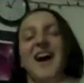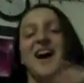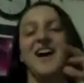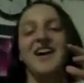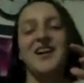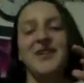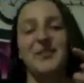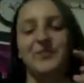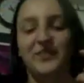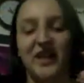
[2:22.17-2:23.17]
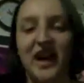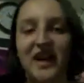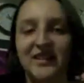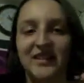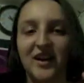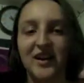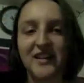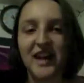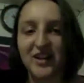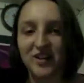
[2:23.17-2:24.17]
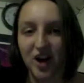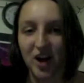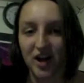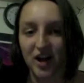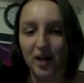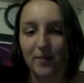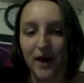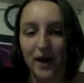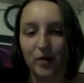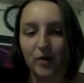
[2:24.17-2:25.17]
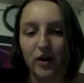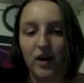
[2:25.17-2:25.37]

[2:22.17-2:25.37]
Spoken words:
I saw a TED Talk about